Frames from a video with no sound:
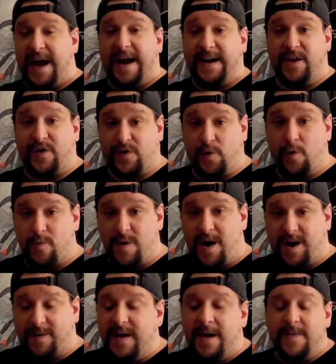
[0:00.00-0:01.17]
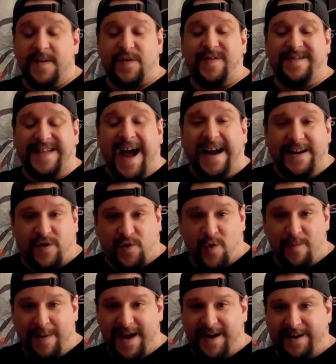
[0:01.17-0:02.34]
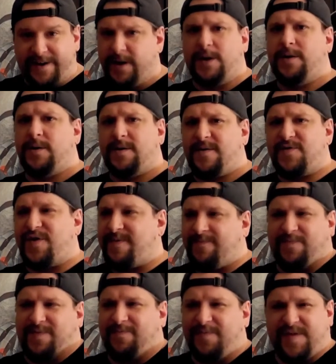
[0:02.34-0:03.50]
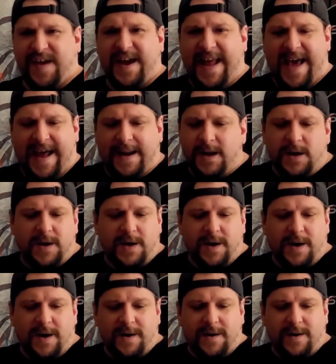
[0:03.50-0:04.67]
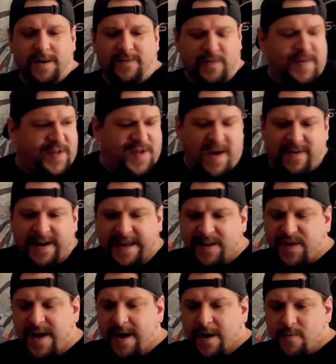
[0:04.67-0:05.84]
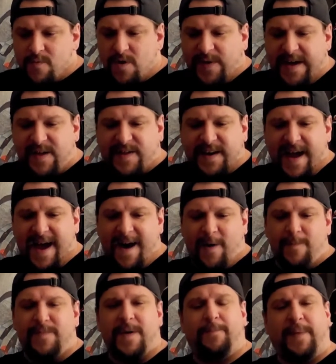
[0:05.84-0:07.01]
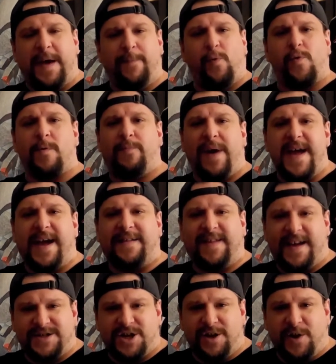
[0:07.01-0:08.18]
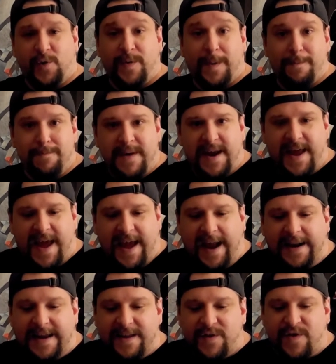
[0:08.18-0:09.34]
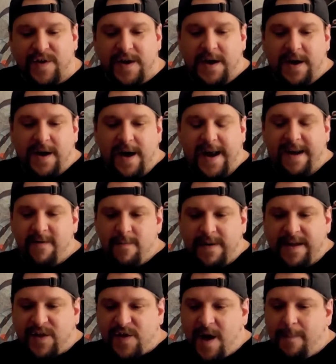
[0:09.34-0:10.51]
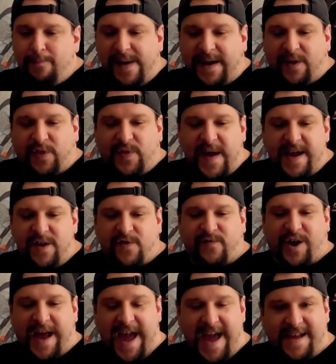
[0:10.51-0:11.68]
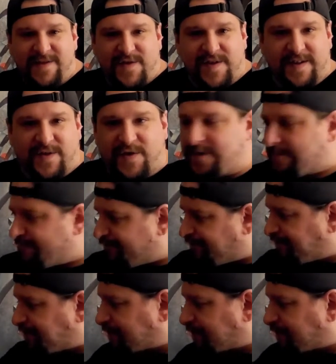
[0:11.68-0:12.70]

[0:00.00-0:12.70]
dinosaur rock, this dinosaur band, let's just say that, from the 70s, released an album that people were paying attention to in the mid-'80s, and everybody saw big things for Kansas.